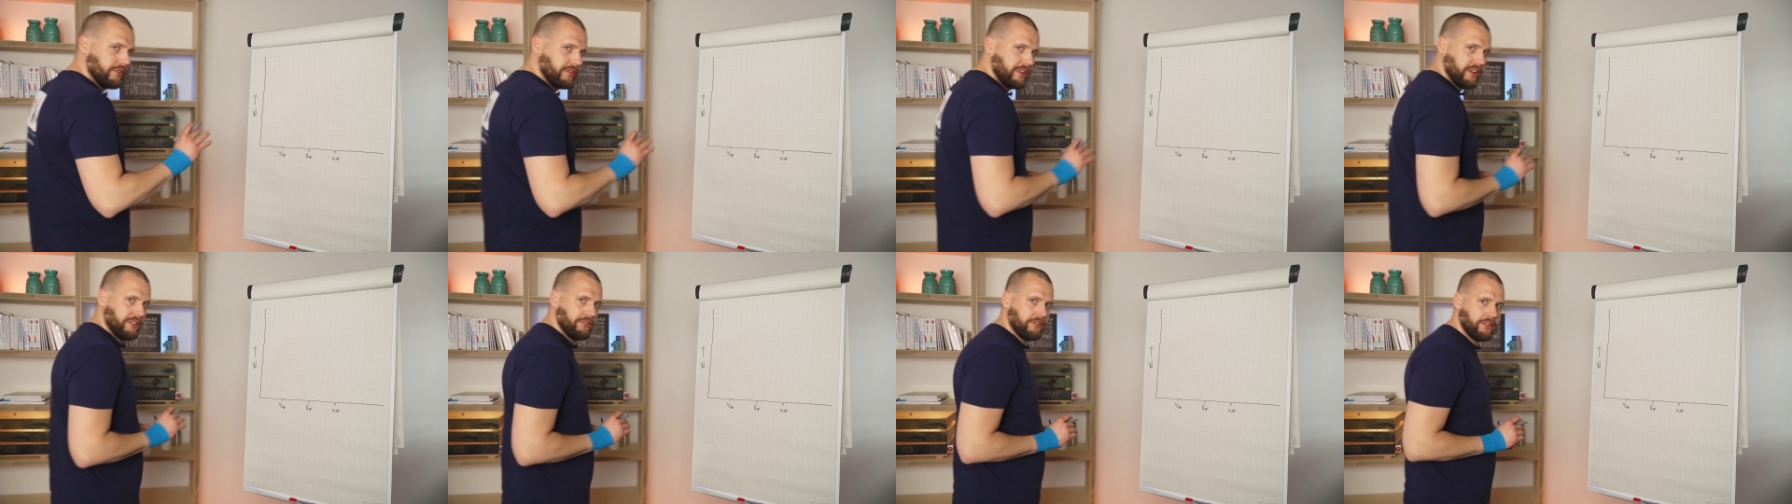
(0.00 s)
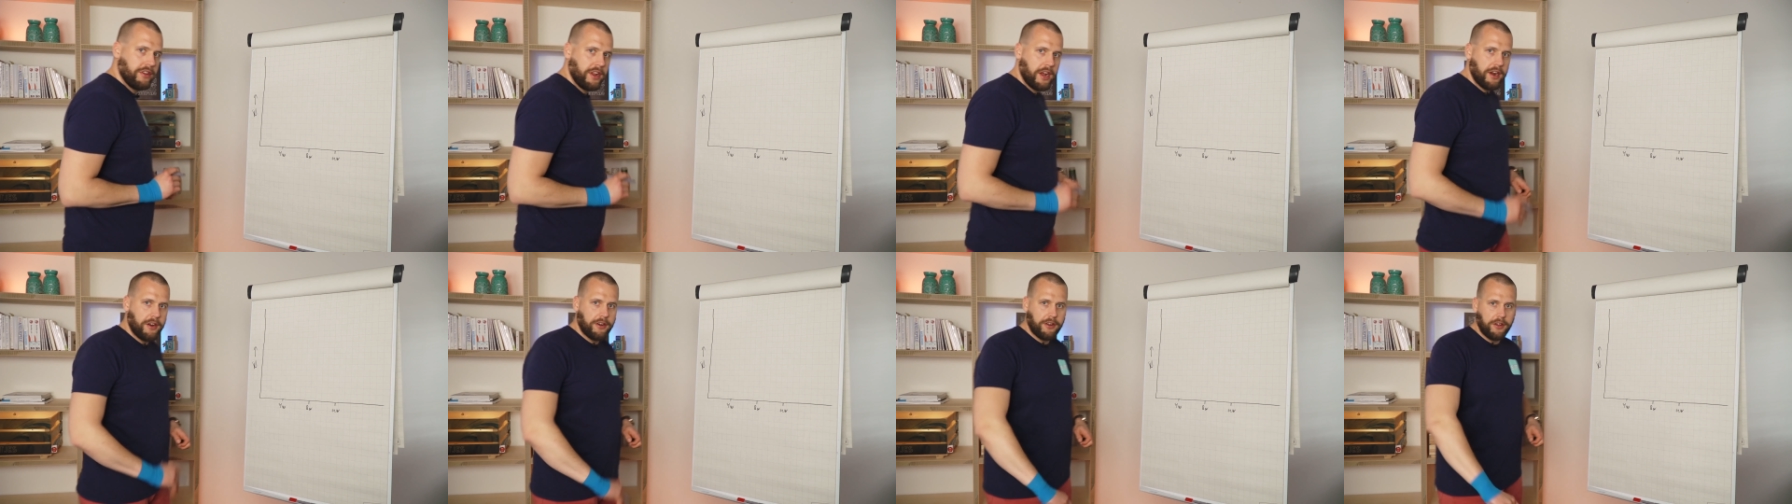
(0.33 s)
this
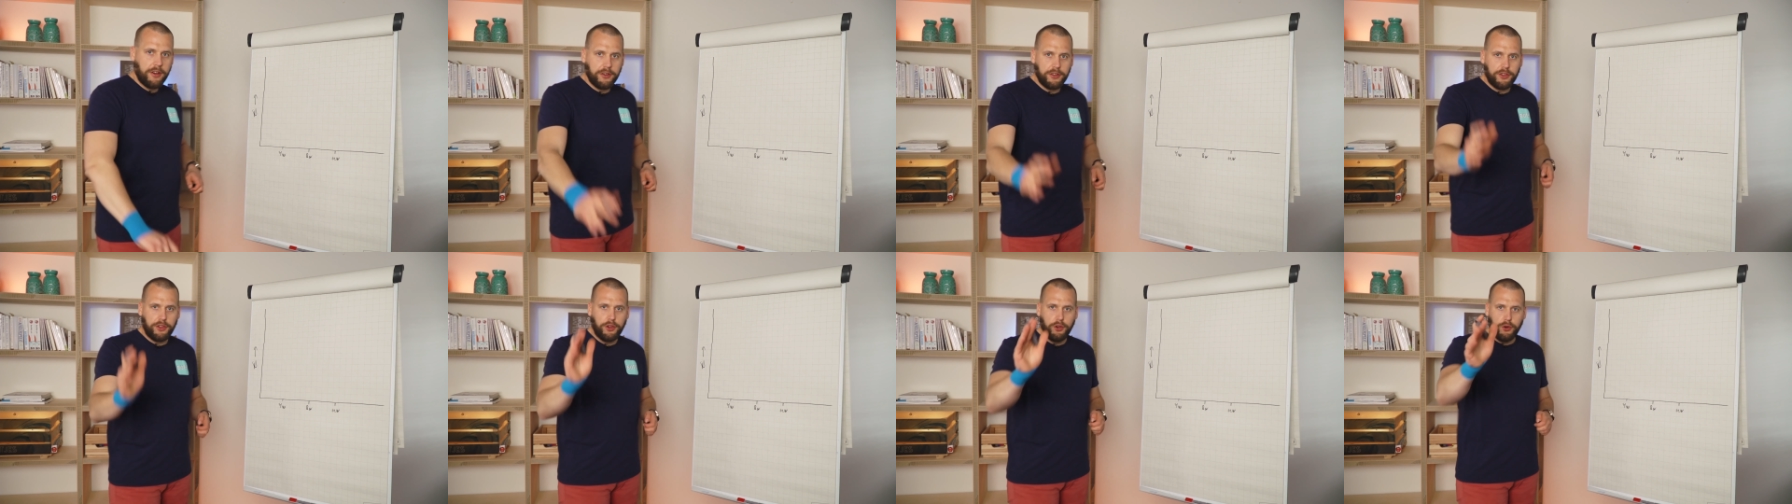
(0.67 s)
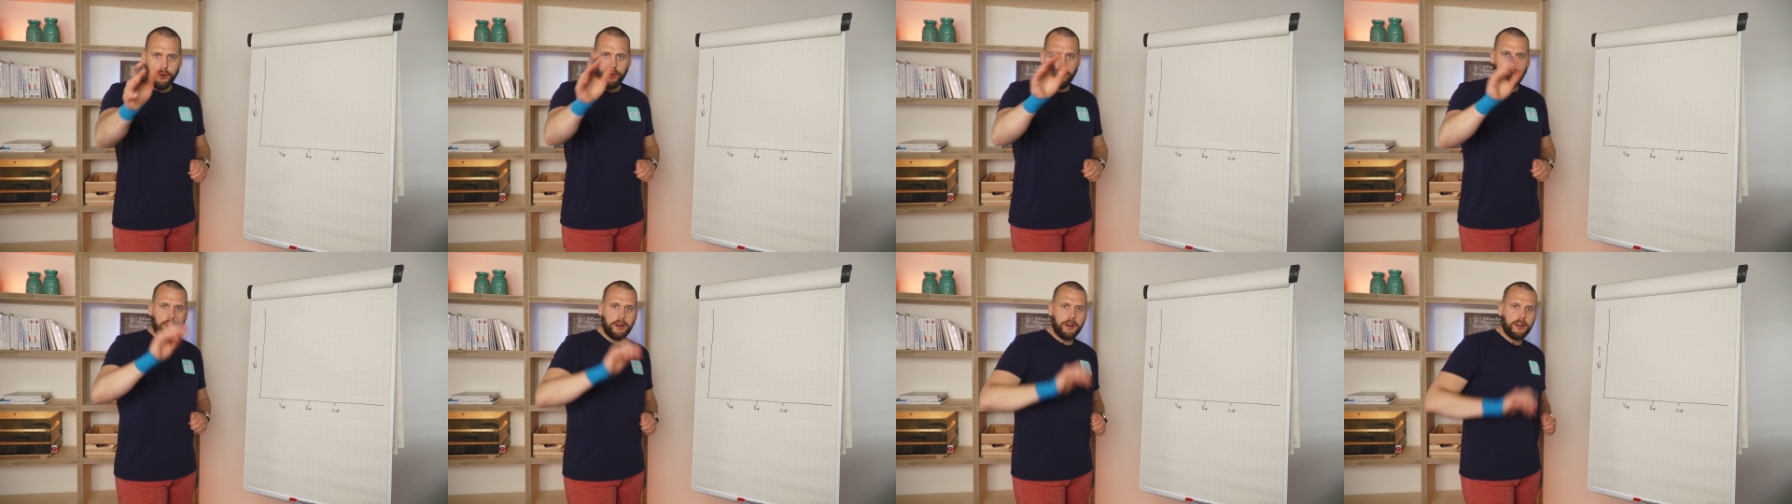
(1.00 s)
scenario.
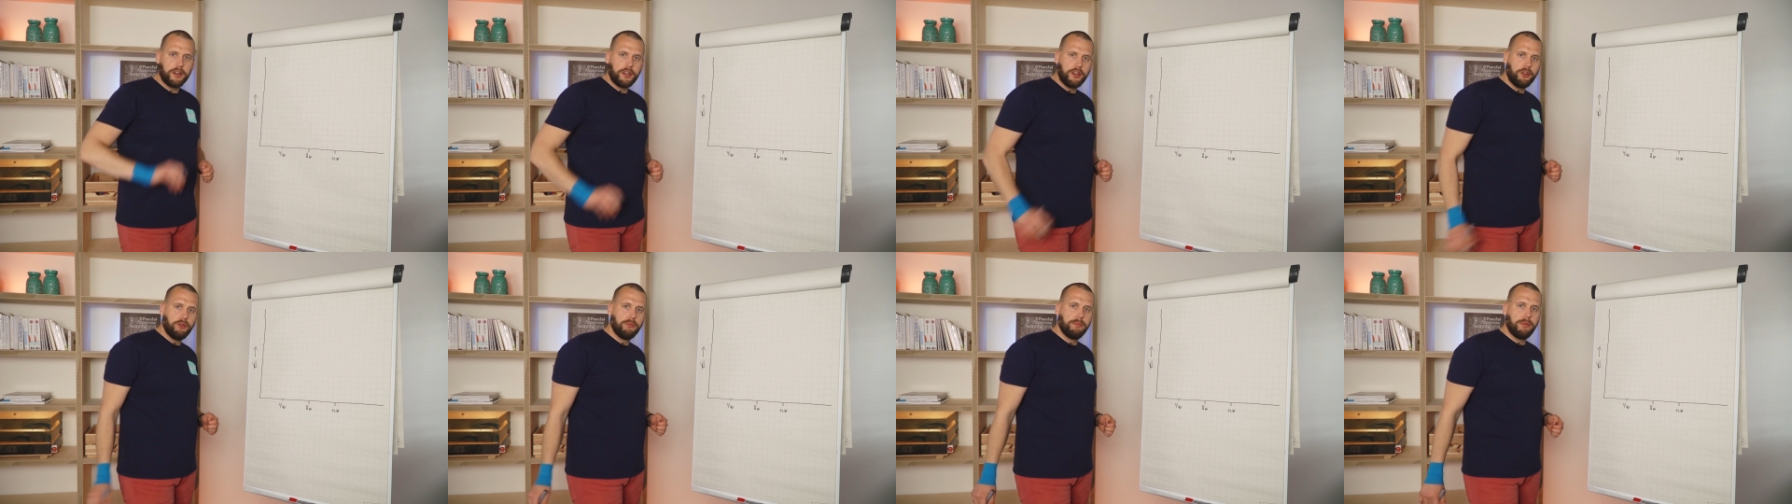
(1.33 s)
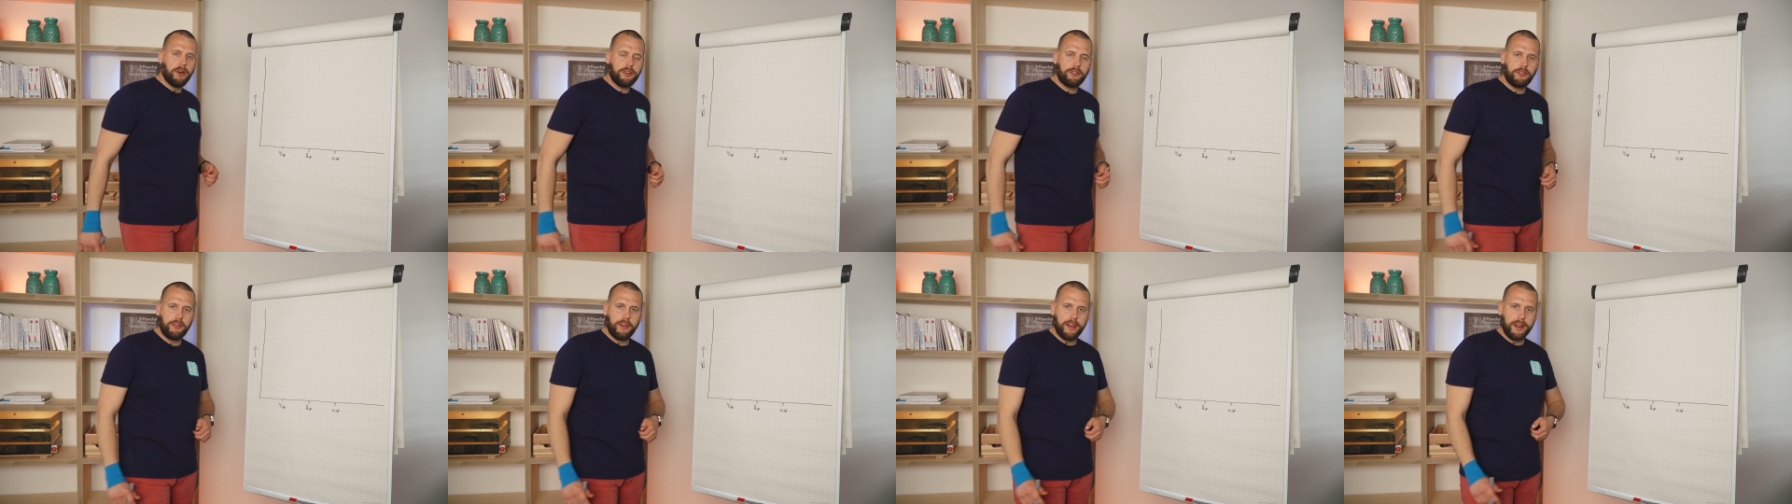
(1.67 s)
You are a new
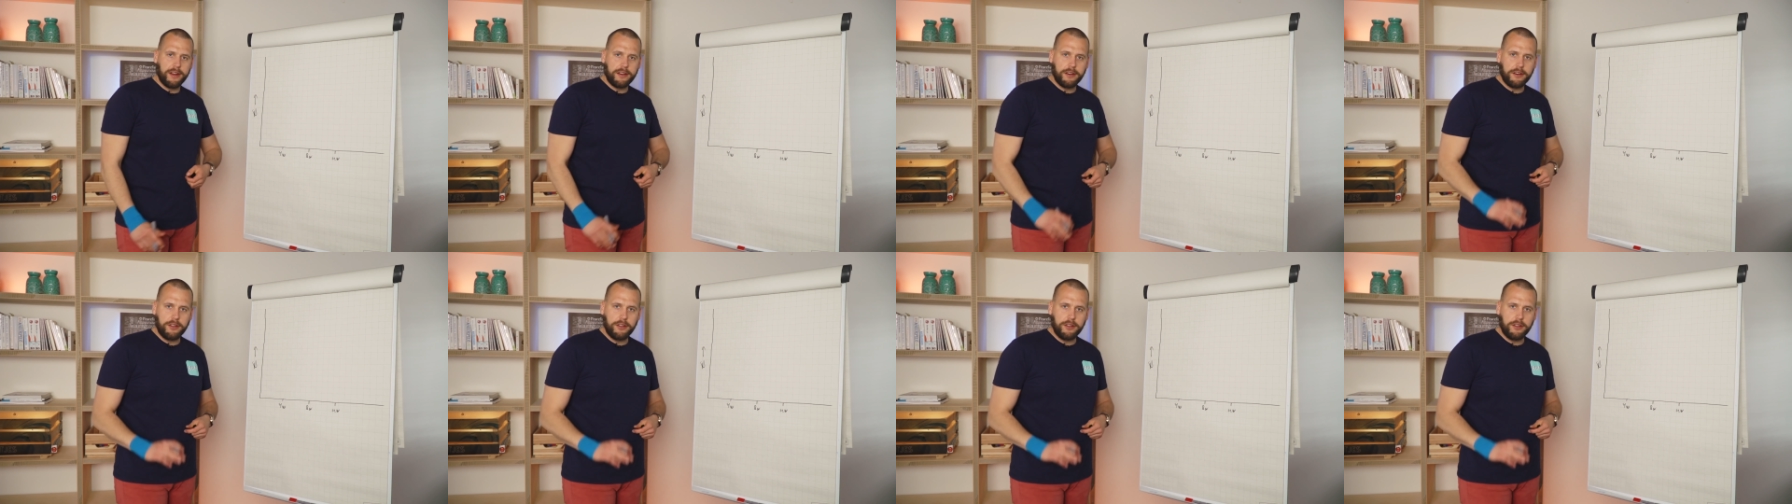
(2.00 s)
bot creator.